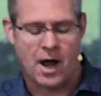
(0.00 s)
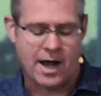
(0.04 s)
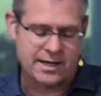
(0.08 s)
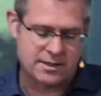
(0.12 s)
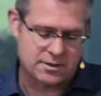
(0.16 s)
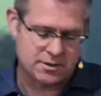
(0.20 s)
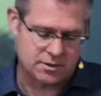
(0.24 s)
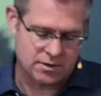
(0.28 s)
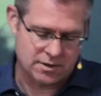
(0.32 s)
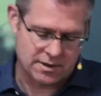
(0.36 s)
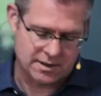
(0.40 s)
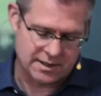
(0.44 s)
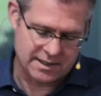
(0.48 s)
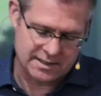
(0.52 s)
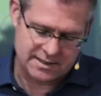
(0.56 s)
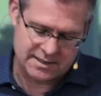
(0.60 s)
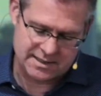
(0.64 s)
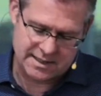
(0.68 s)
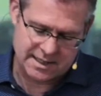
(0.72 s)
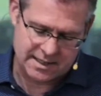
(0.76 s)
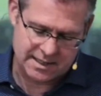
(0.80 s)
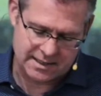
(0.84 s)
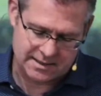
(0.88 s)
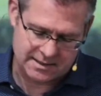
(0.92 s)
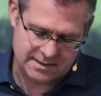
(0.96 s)
do these
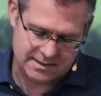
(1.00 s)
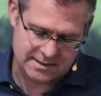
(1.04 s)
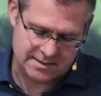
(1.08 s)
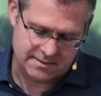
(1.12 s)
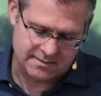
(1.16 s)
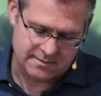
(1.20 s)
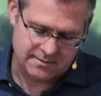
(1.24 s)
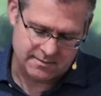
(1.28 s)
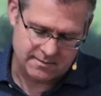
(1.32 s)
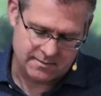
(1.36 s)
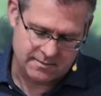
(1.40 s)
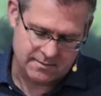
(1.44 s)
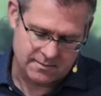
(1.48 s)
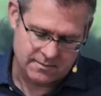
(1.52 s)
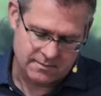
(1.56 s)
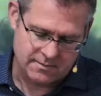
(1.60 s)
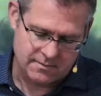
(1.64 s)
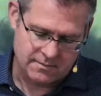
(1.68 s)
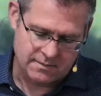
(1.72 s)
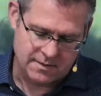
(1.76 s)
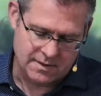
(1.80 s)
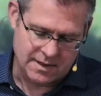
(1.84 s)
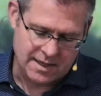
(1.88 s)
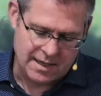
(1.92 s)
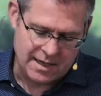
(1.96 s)
things.
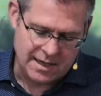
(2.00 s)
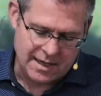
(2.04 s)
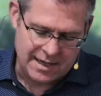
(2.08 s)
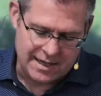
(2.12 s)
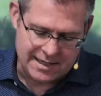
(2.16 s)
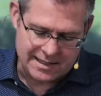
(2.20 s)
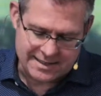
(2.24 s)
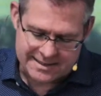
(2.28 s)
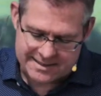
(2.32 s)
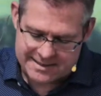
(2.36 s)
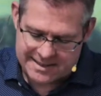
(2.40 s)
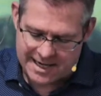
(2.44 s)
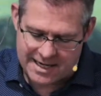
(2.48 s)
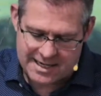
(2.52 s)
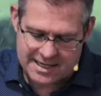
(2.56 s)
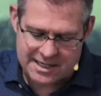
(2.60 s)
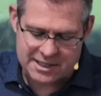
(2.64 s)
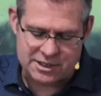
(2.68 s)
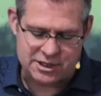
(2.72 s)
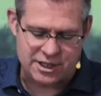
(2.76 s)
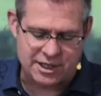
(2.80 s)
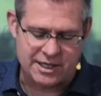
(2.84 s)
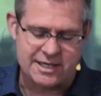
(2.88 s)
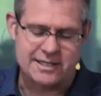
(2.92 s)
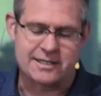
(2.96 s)
In sending
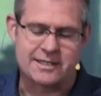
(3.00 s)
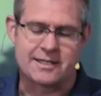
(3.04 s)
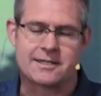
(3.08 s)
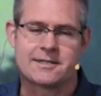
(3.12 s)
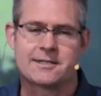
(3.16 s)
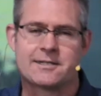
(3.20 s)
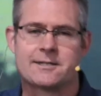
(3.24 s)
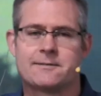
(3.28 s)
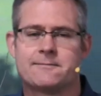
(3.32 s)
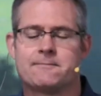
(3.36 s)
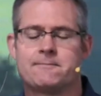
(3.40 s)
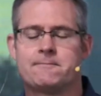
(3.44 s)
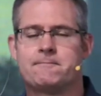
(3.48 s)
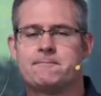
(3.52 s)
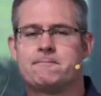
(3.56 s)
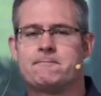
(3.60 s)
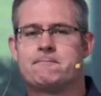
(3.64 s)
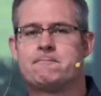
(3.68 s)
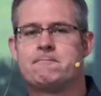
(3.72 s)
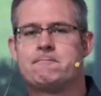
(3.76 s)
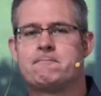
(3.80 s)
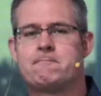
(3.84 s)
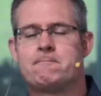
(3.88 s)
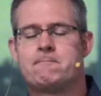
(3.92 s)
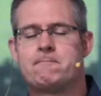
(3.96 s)
Jesus,
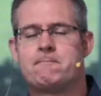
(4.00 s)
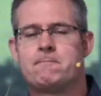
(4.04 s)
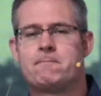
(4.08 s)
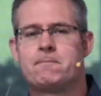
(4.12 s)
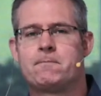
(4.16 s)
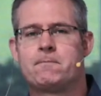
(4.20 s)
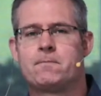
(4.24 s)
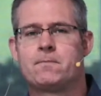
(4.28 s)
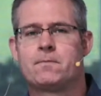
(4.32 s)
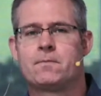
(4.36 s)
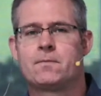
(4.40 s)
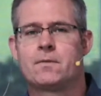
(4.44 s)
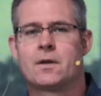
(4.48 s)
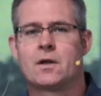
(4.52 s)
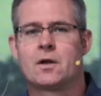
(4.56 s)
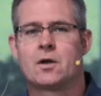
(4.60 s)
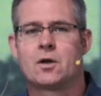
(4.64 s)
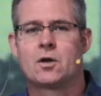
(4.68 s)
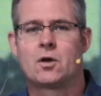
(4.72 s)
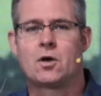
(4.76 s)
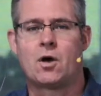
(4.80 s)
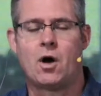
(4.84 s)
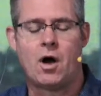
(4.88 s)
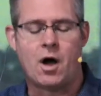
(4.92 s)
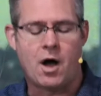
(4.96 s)

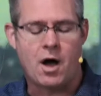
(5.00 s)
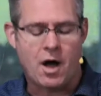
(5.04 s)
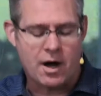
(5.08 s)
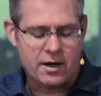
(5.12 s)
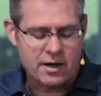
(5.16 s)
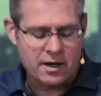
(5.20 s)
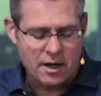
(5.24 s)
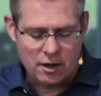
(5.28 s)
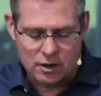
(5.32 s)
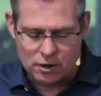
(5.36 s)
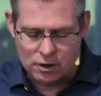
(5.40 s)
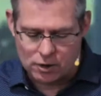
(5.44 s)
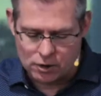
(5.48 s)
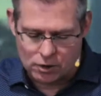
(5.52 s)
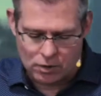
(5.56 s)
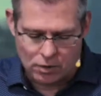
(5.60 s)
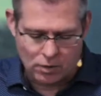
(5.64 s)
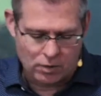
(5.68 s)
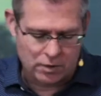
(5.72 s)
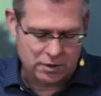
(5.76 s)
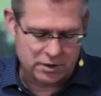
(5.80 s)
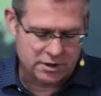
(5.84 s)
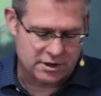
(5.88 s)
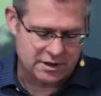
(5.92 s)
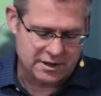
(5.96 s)
God
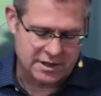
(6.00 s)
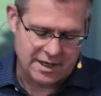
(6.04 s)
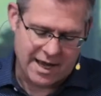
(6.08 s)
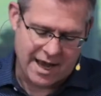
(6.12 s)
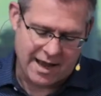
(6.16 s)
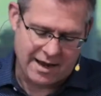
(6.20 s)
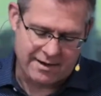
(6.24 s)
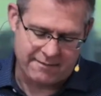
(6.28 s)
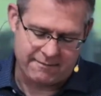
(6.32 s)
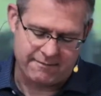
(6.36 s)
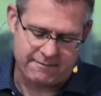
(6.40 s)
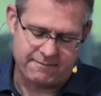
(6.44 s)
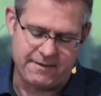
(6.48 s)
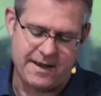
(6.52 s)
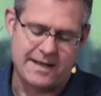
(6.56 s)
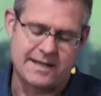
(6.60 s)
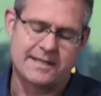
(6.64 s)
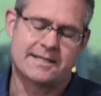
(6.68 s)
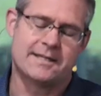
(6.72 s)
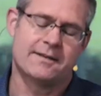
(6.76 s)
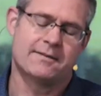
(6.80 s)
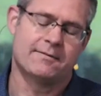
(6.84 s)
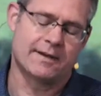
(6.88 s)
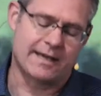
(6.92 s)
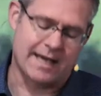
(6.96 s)
launched an
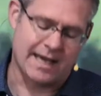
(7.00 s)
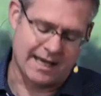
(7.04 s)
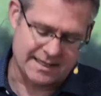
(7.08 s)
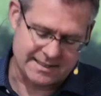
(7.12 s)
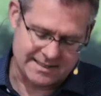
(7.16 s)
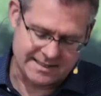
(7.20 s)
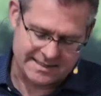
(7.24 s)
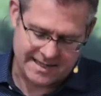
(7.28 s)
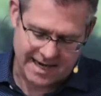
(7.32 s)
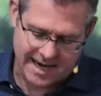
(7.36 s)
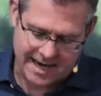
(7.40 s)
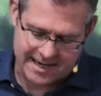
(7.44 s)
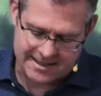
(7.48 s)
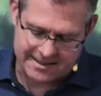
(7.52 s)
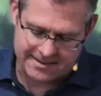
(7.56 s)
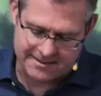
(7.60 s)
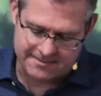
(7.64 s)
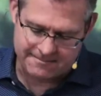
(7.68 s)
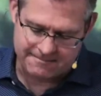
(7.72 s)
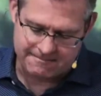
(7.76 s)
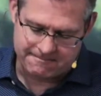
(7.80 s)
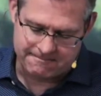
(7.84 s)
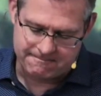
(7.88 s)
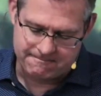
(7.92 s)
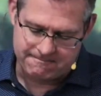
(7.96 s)
offensive against Satan
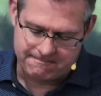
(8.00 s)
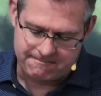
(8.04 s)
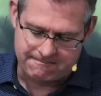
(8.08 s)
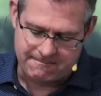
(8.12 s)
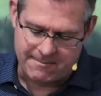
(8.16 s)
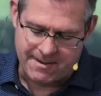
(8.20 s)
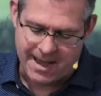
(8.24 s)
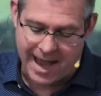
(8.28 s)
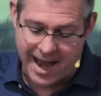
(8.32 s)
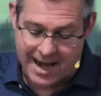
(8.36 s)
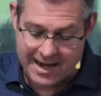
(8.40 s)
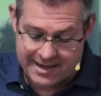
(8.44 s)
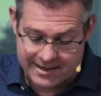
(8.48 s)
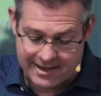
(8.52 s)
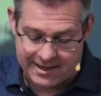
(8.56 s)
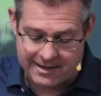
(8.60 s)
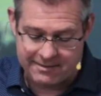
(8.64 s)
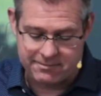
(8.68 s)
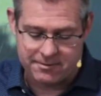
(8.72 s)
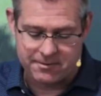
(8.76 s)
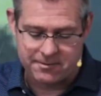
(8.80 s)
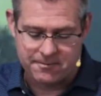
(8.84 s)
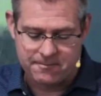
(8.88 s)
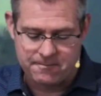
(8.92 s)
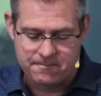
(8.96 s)
and
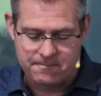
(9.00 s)
evil.